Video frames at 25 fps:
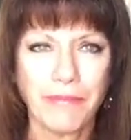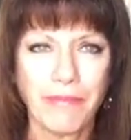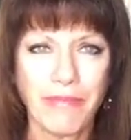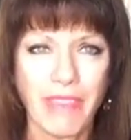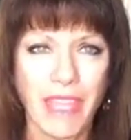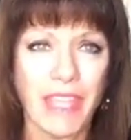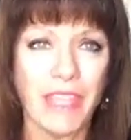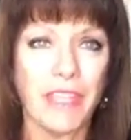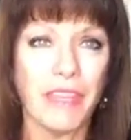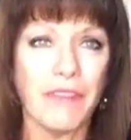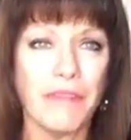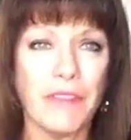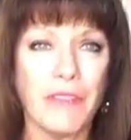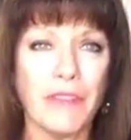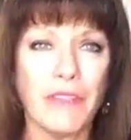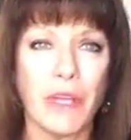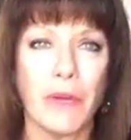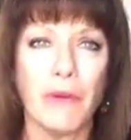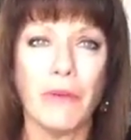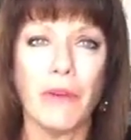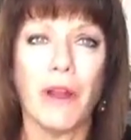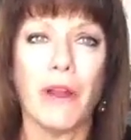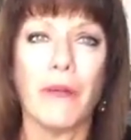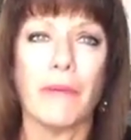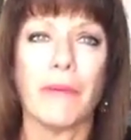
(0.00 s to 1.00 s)
And if you
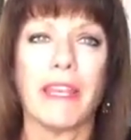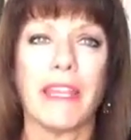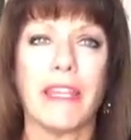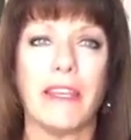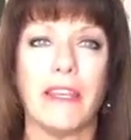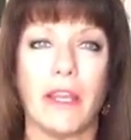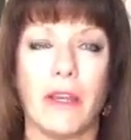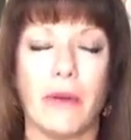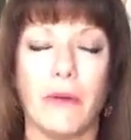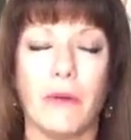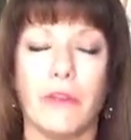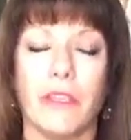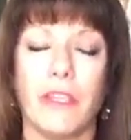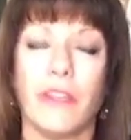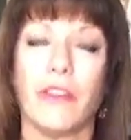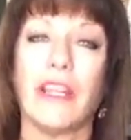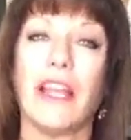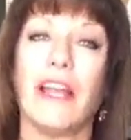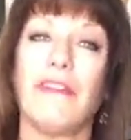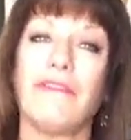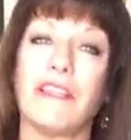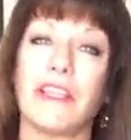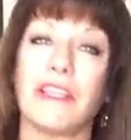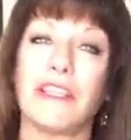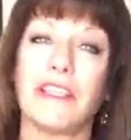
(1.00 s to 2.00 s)
don't already know, you're gonna
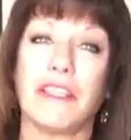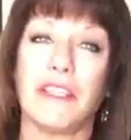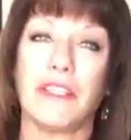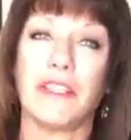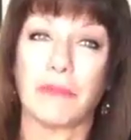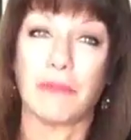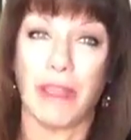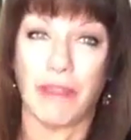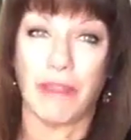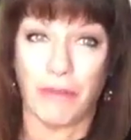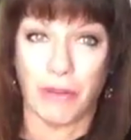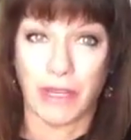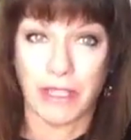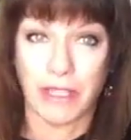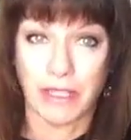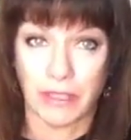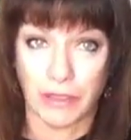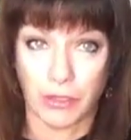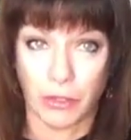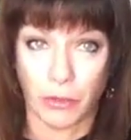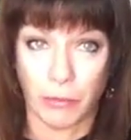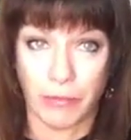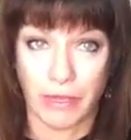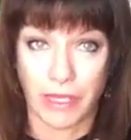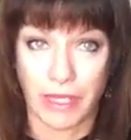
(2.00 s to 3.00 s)
have to excuse my voice a
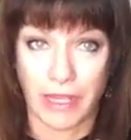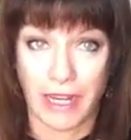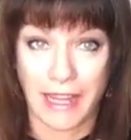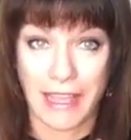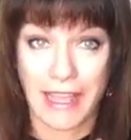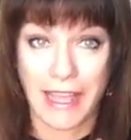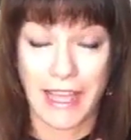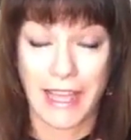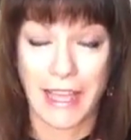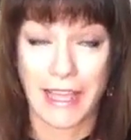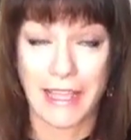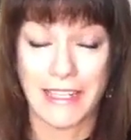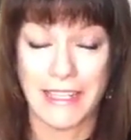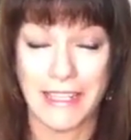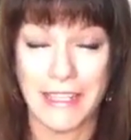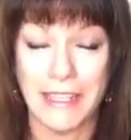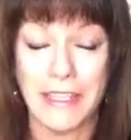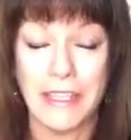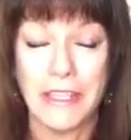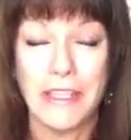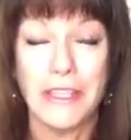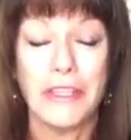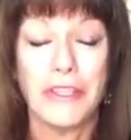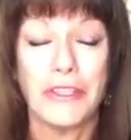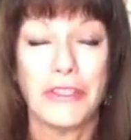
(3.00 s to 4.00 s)
little bit. I had
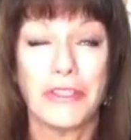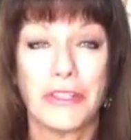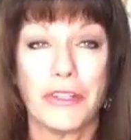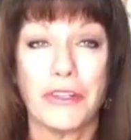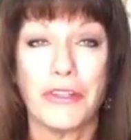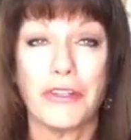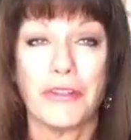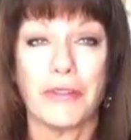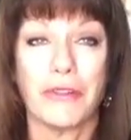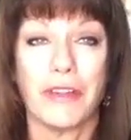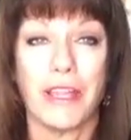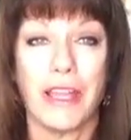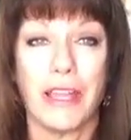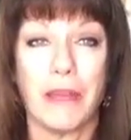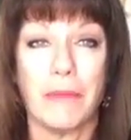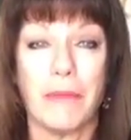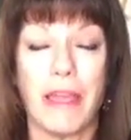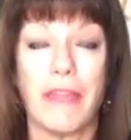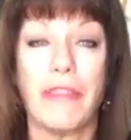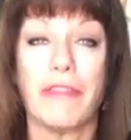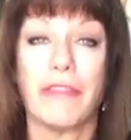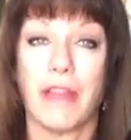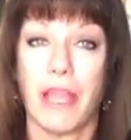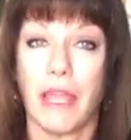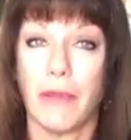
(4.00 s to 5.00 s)
surgery, I had
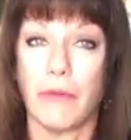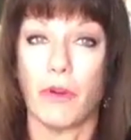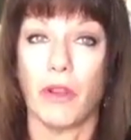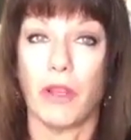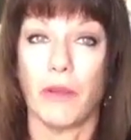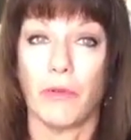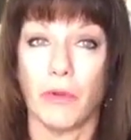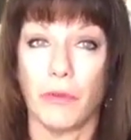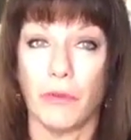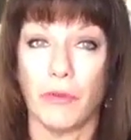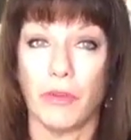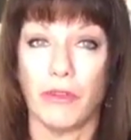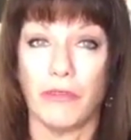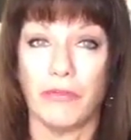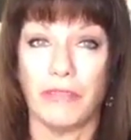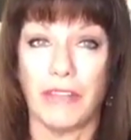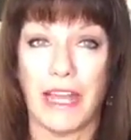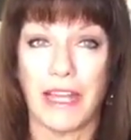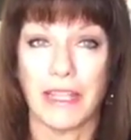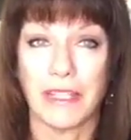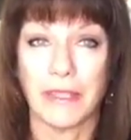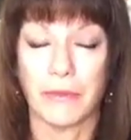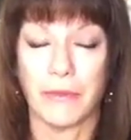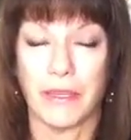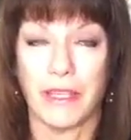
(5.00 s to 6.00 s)
my thyroid removed
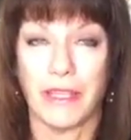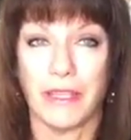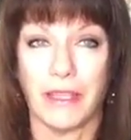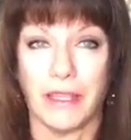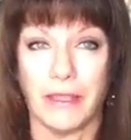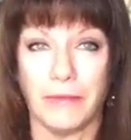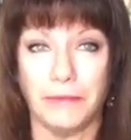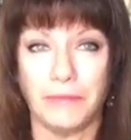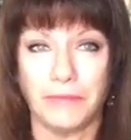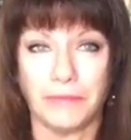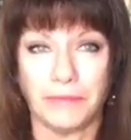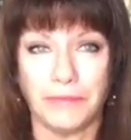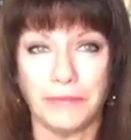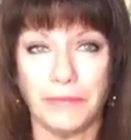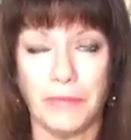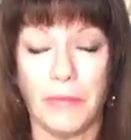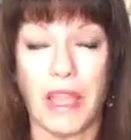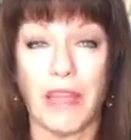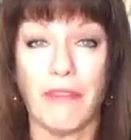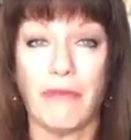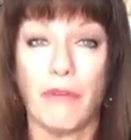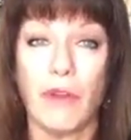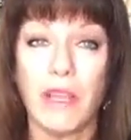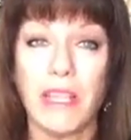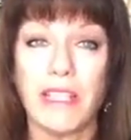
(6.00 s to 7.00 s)
last week and
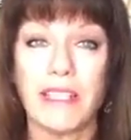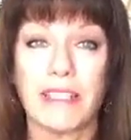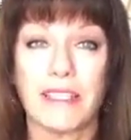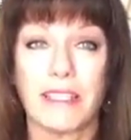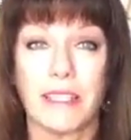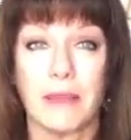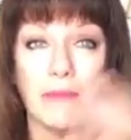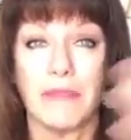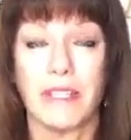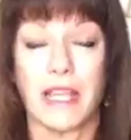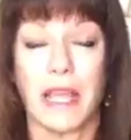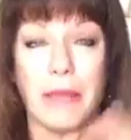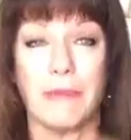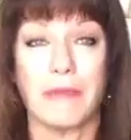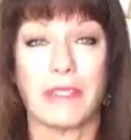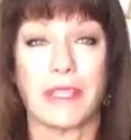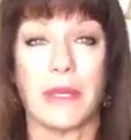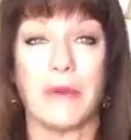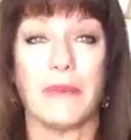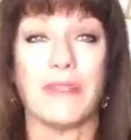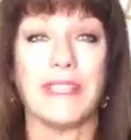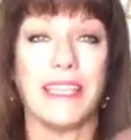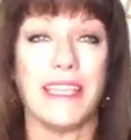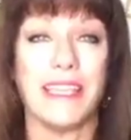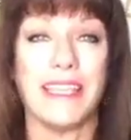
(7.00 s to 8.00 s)
my voice sometimes
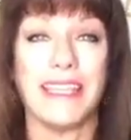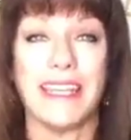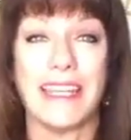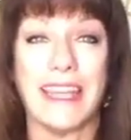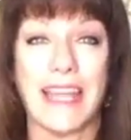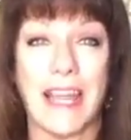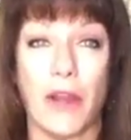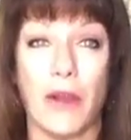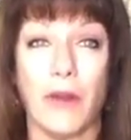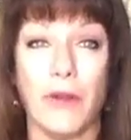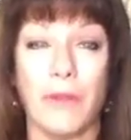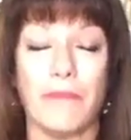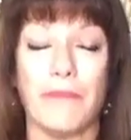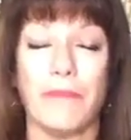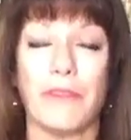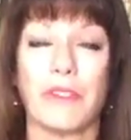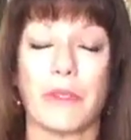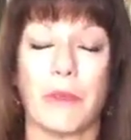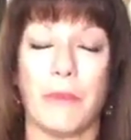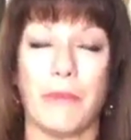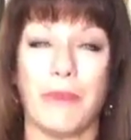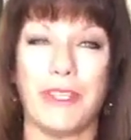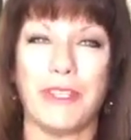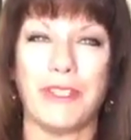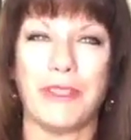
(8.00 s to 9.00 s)
goes in and out.
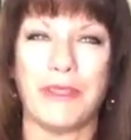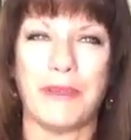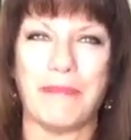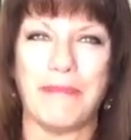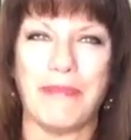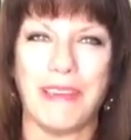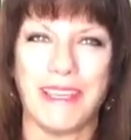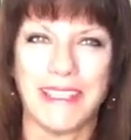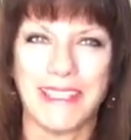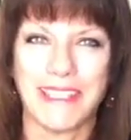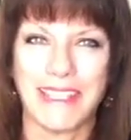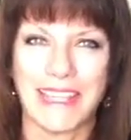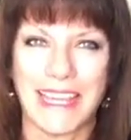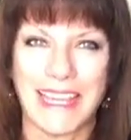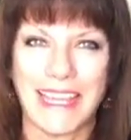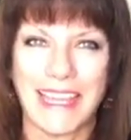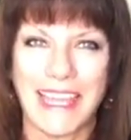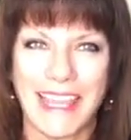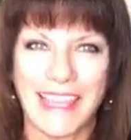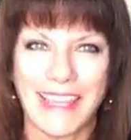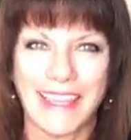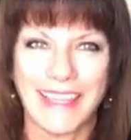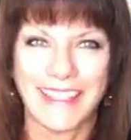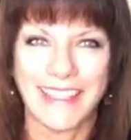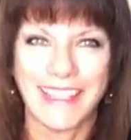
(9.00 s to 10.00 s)
So I'm gonna do the best I
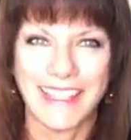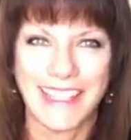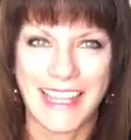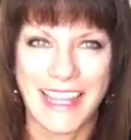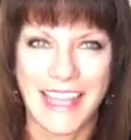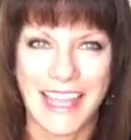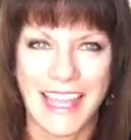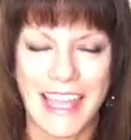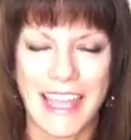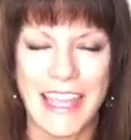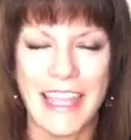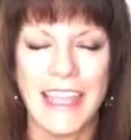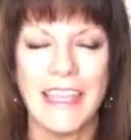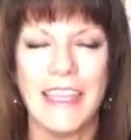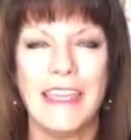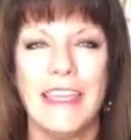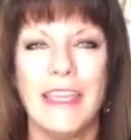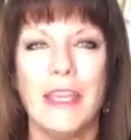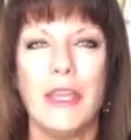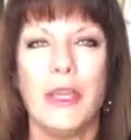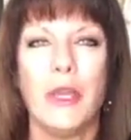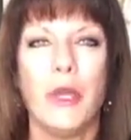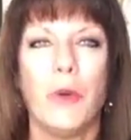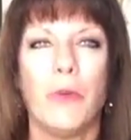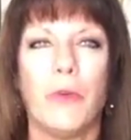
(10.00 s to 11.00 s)
can today
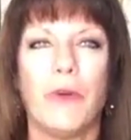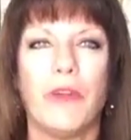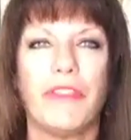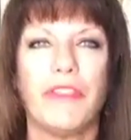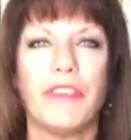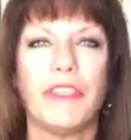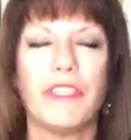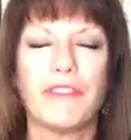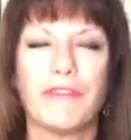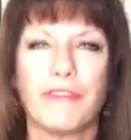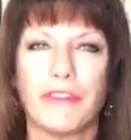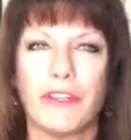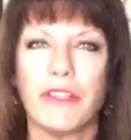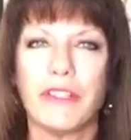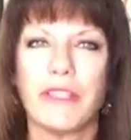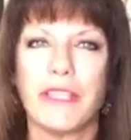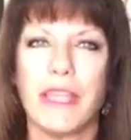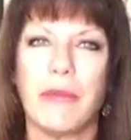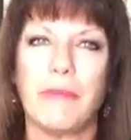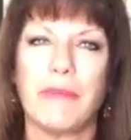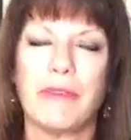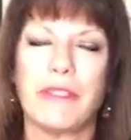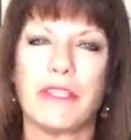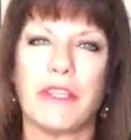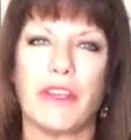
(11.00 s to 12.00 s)
with this first
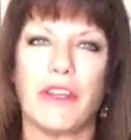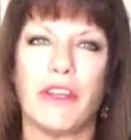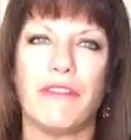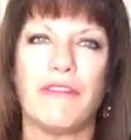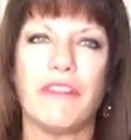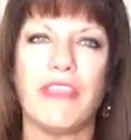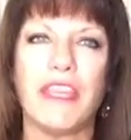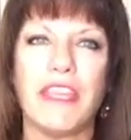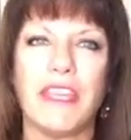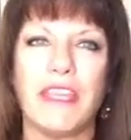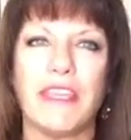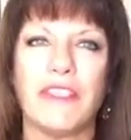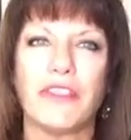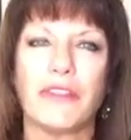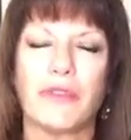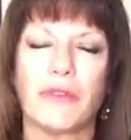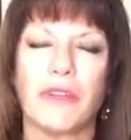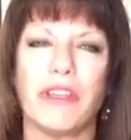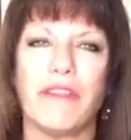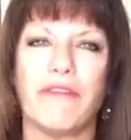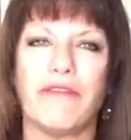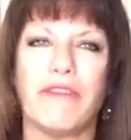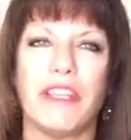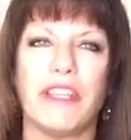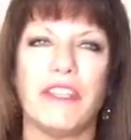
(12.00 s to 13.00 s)
episode of the
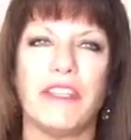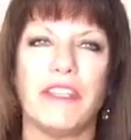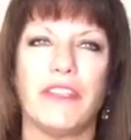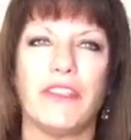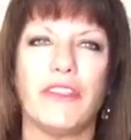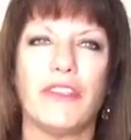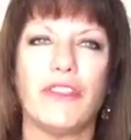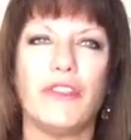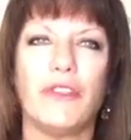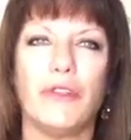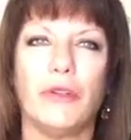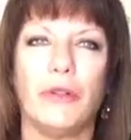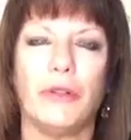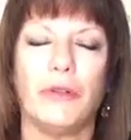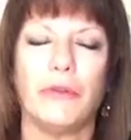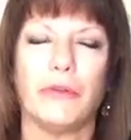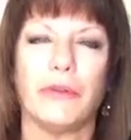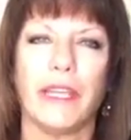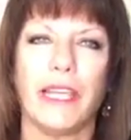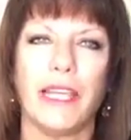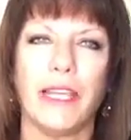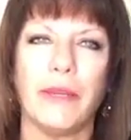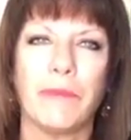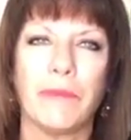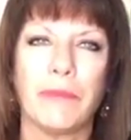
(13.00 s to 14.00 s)
history of vintage
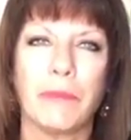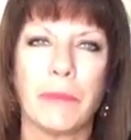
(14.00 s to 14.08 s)
jewelry.